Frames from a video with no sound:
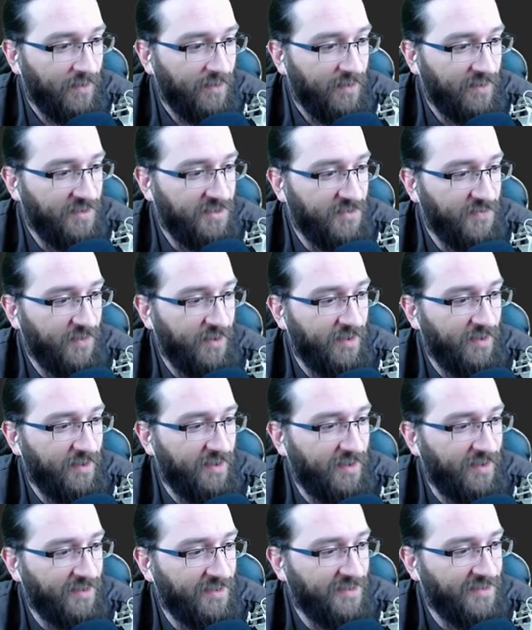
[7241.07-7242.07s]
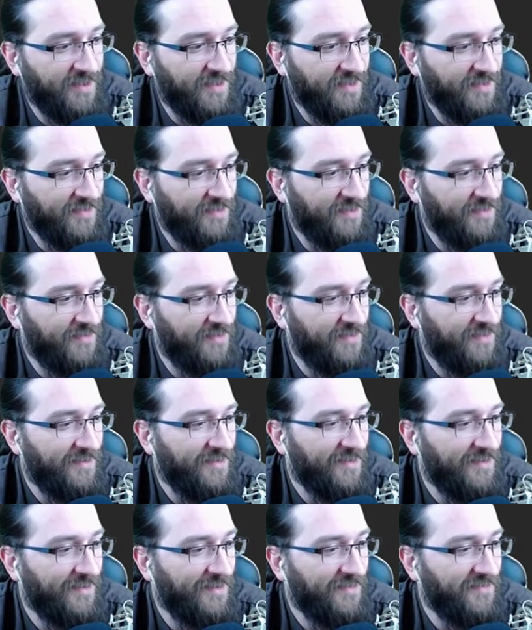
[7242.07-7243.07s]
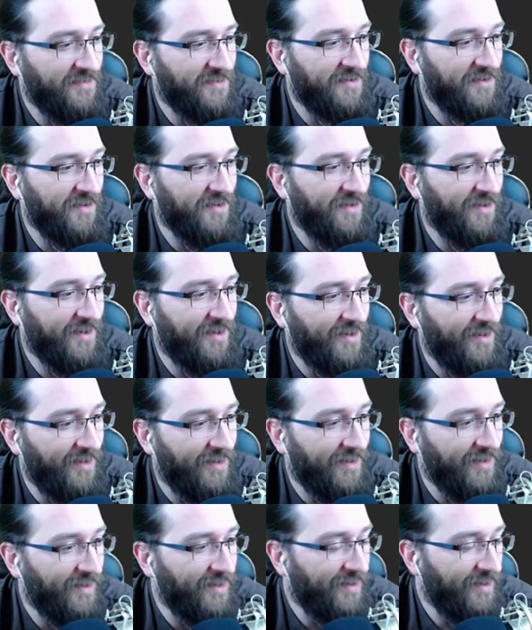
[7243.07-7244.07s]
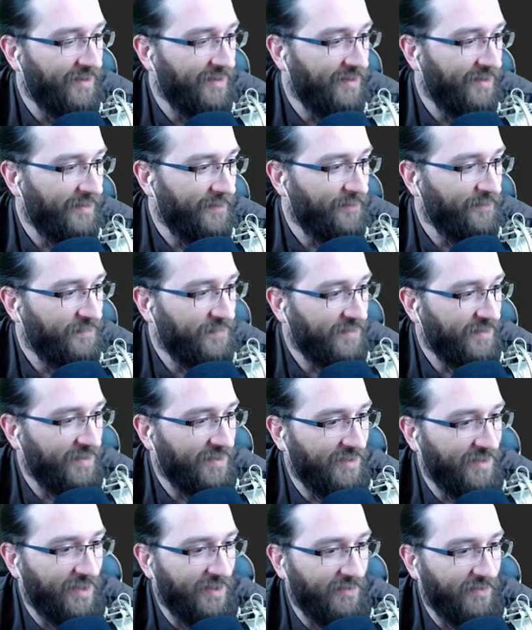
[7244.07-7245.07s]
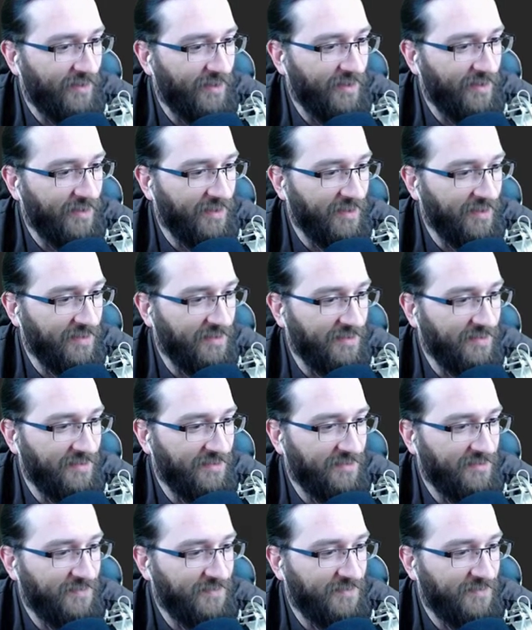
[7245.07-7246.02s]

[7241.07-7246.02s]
This is really all I decided to go for an early 90. The ironic thing is that